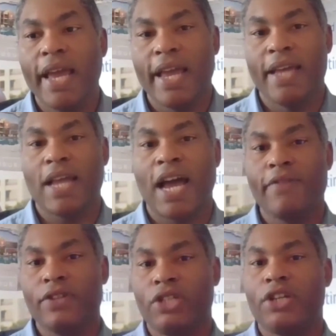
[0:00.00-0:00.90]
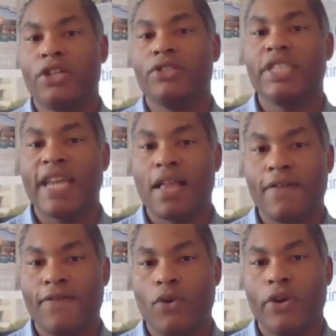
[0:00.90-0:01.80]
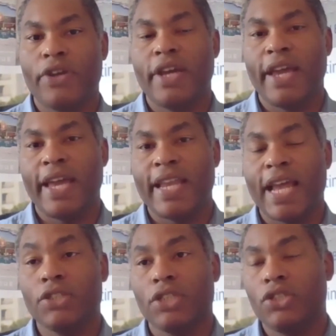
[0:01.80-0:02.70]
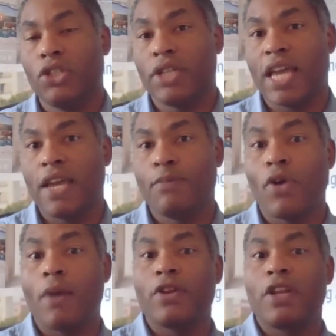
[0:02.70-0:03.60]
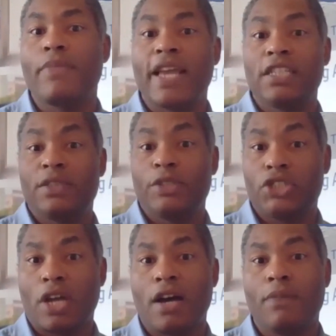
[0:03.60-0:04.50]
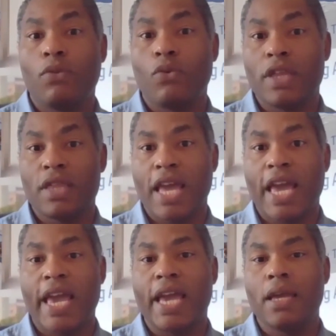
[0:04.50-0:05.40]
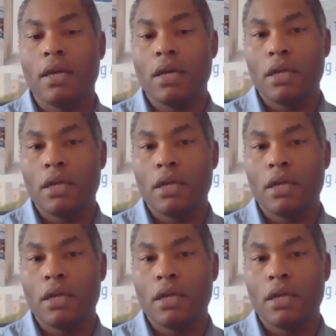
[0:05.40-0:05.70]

And I returned to California and actually took a property management job with a